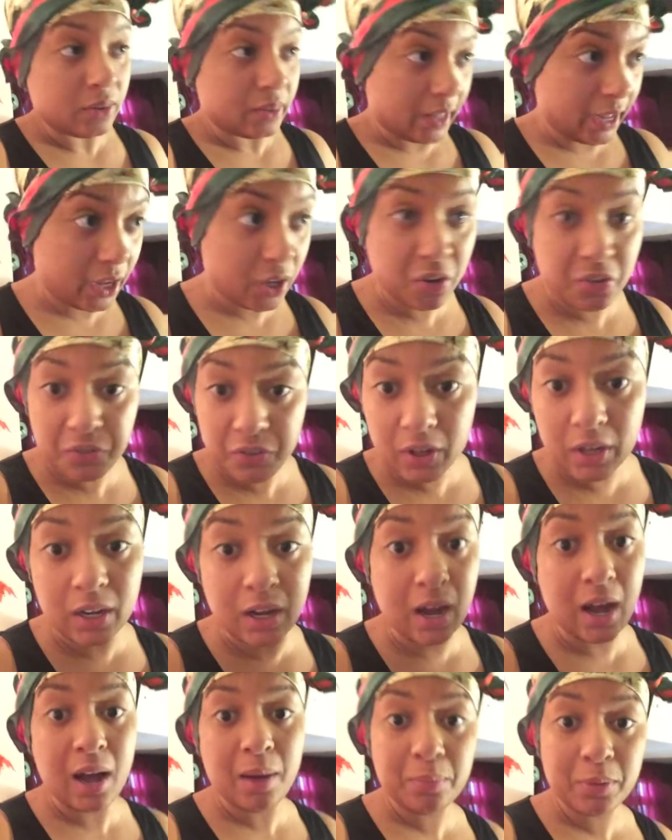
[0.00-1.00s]
Thank you for the
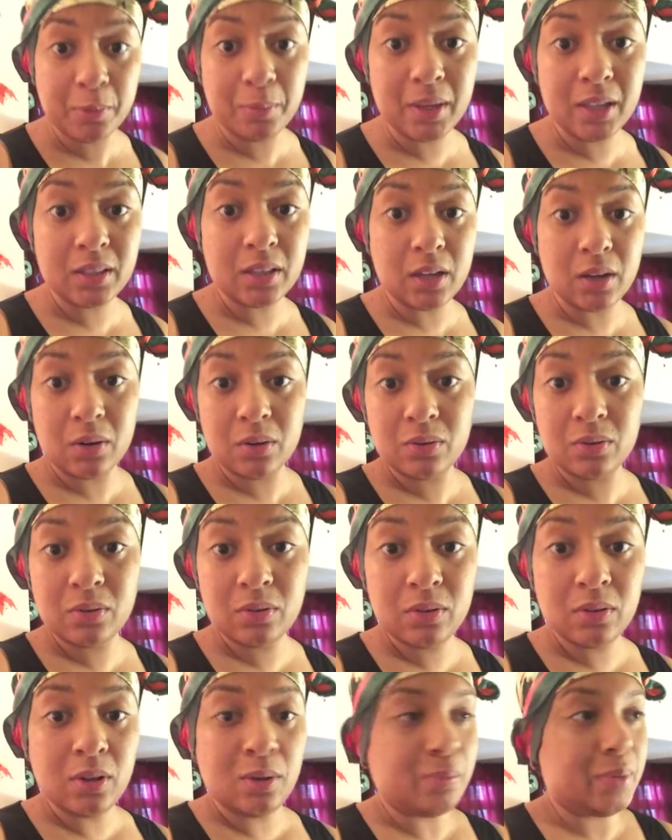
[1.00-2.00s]
compliment though,
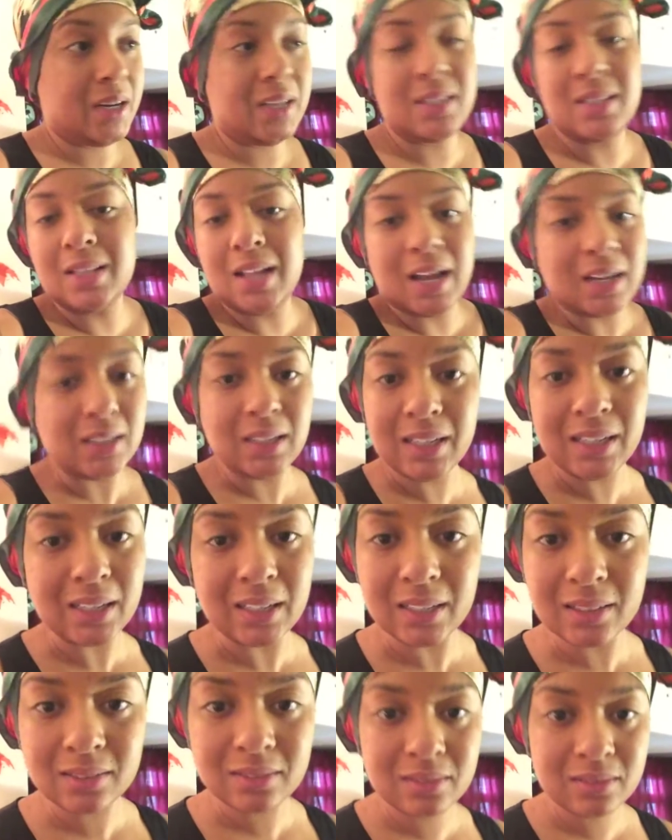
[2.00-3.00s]
but it's not
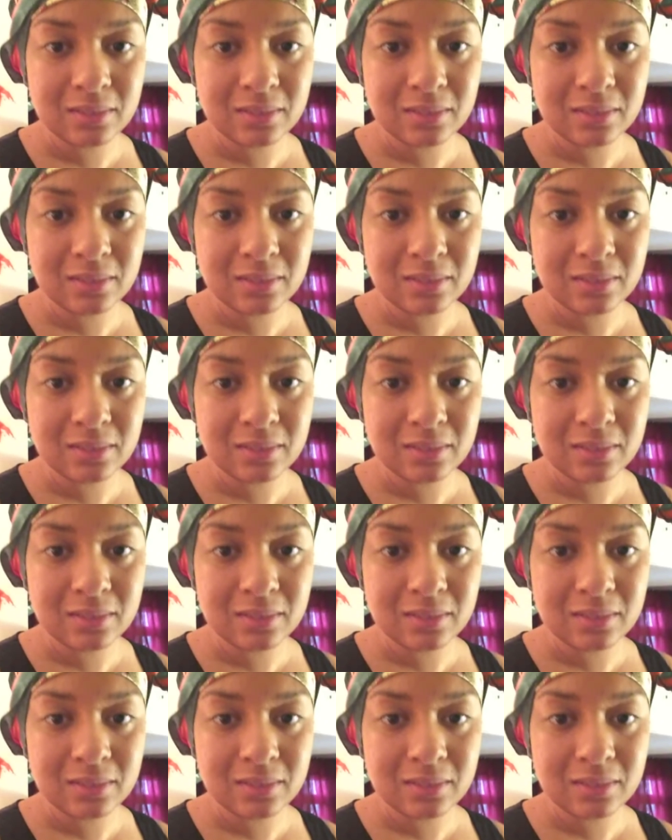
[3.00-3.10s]
needed.